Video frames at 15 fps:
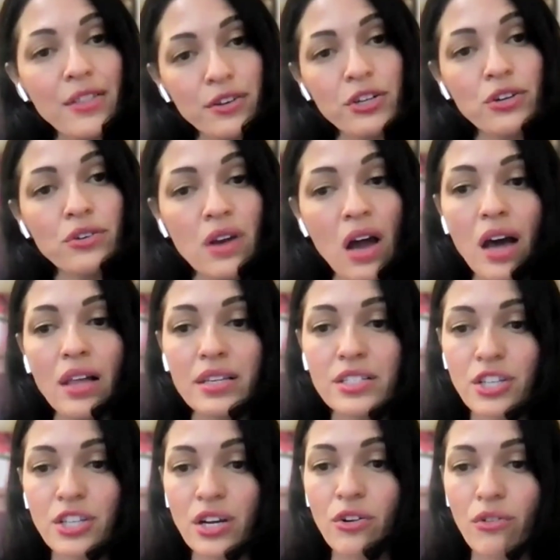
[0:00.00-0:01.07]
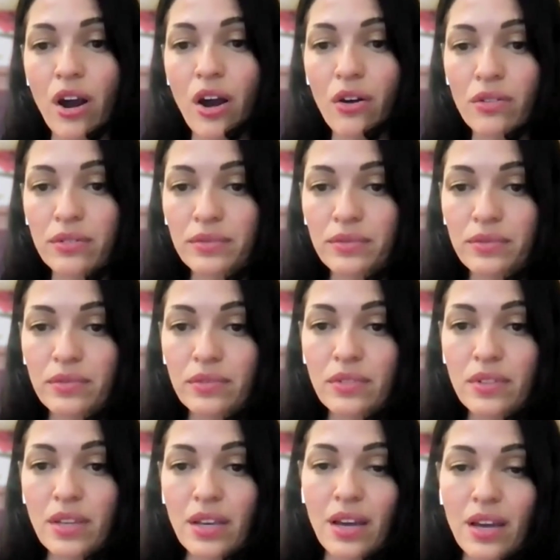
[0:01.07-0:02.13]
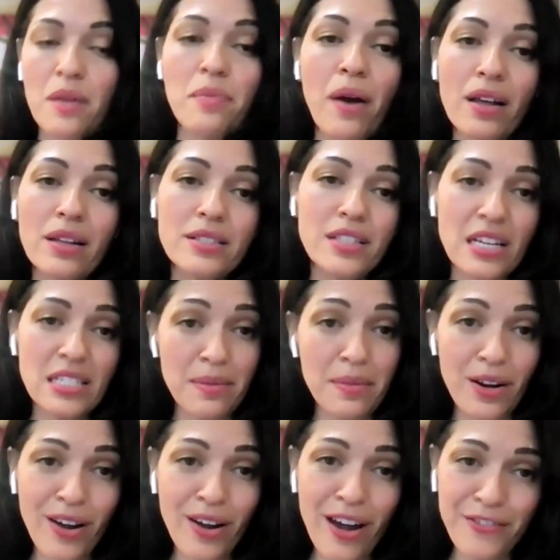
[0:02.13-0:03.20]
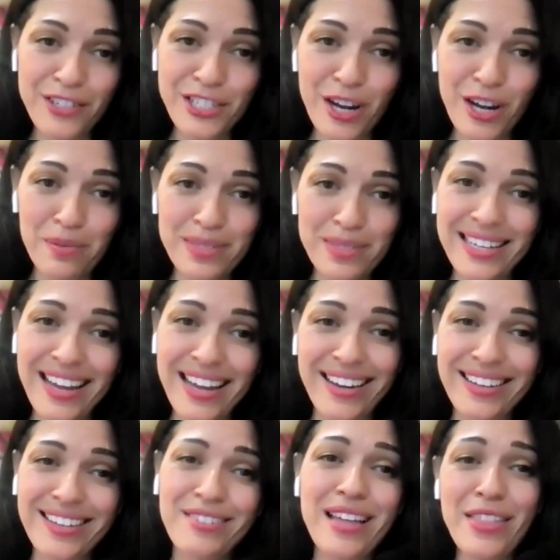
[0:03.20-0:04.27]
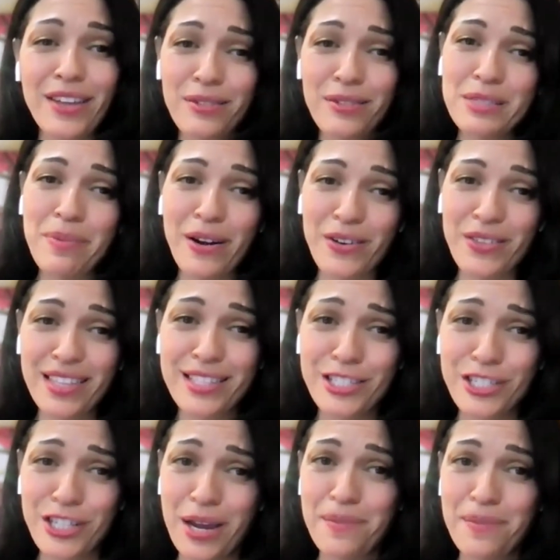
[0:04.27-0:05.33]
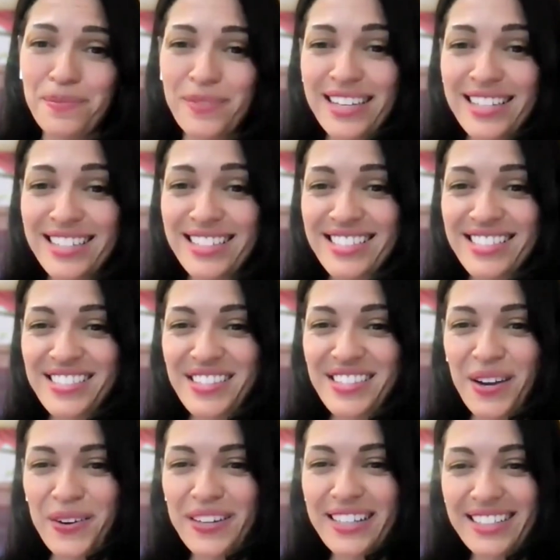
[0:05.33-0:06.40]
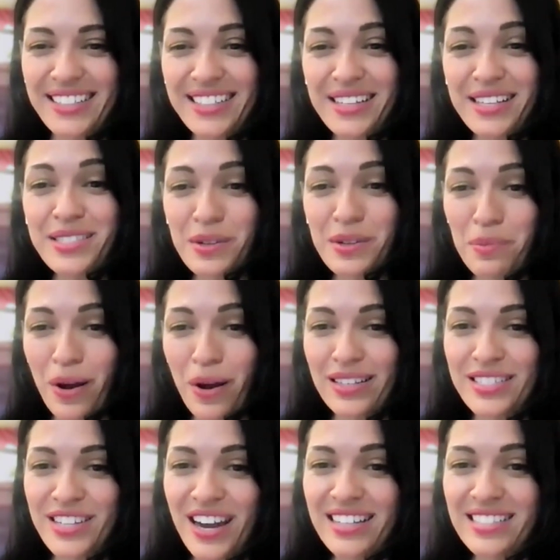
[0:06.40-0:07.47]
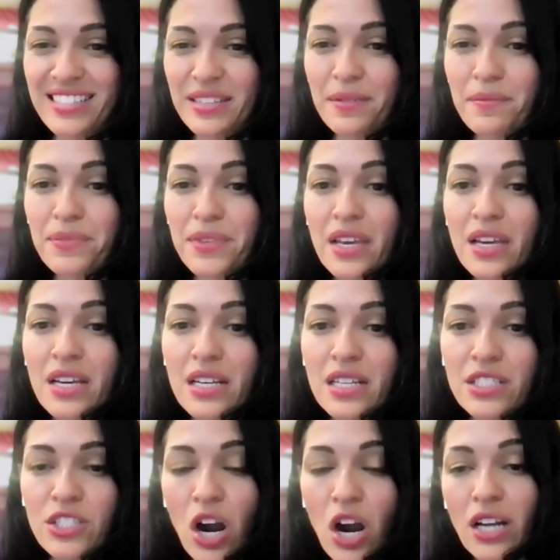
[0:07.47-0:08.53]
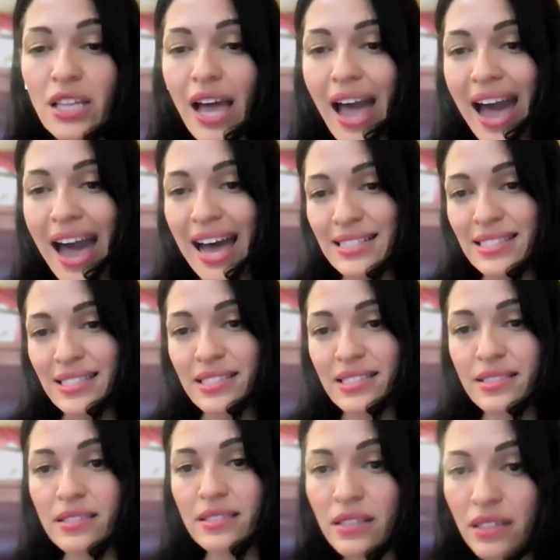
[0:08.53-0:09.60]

gather your knowledge and grow. I apologize. I'm at a coffee shop today. I thought it was better than the gym. So I do apologize. Darla asks,